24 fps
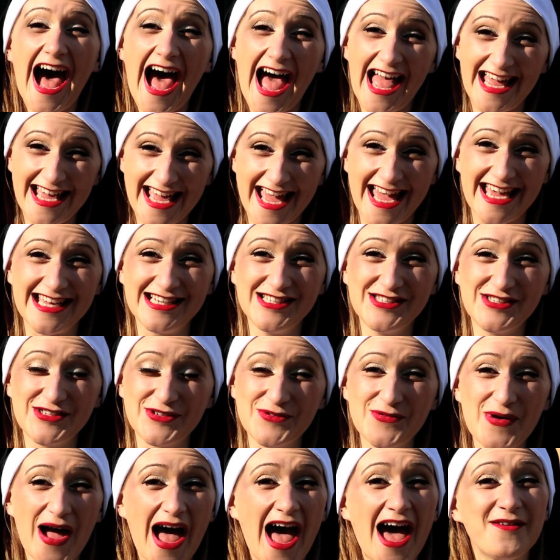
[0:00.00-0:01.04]
I hate
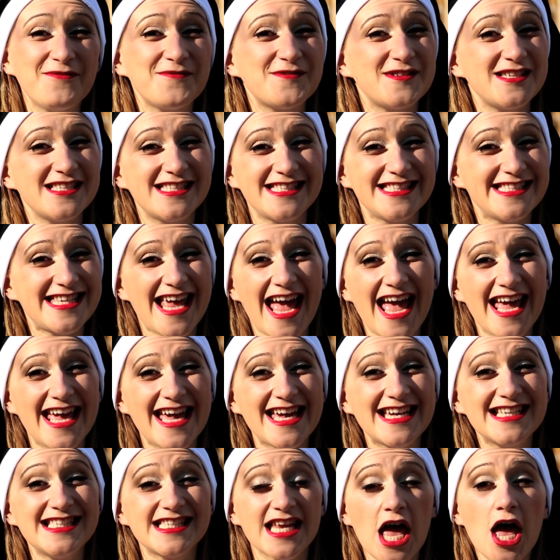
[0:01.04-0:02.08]
to have to say
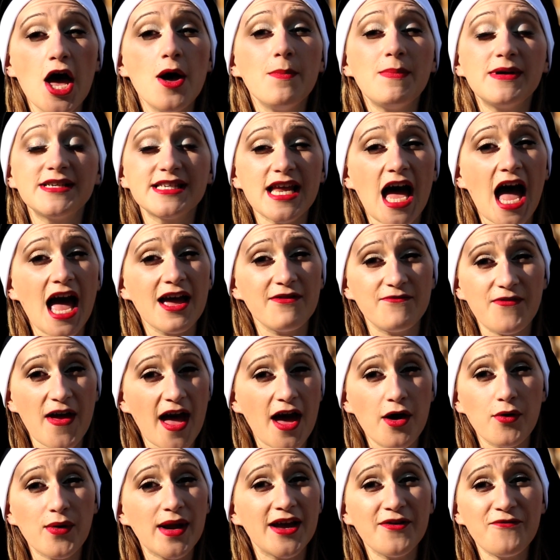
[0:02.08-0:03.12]
it, but I
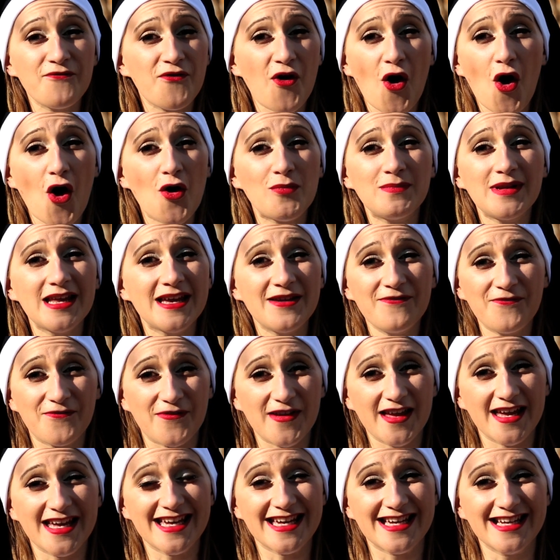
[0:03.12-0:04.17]
very firmly
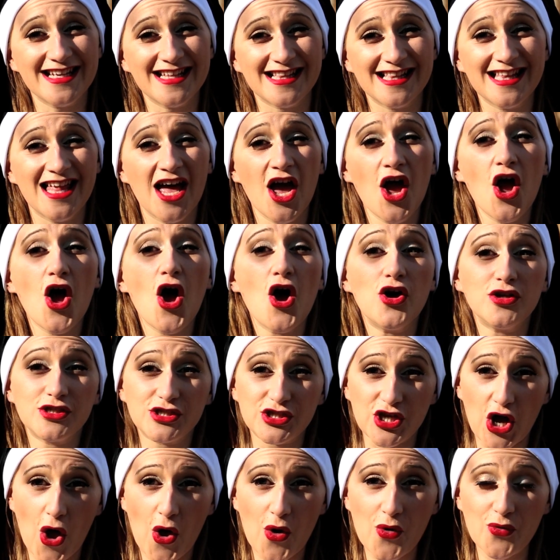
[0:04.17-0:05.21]
feel
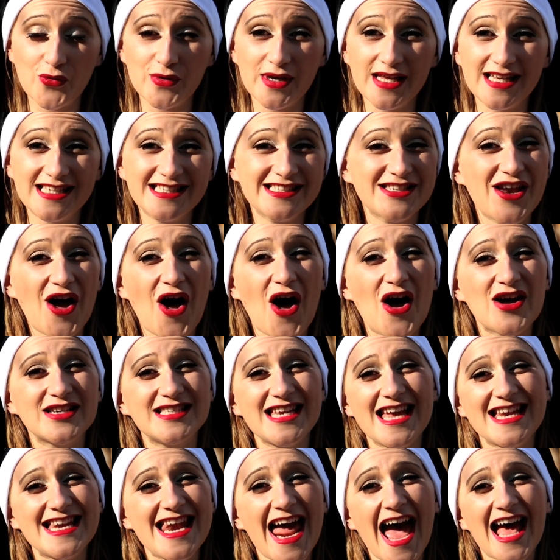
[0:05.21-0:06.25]
Tony's not
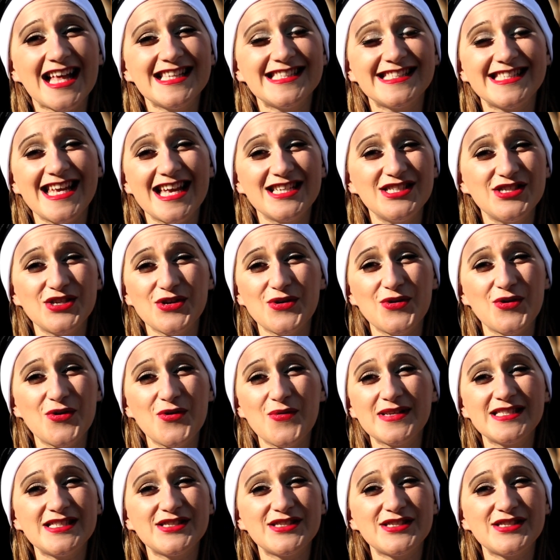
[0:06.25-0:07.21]
an asset to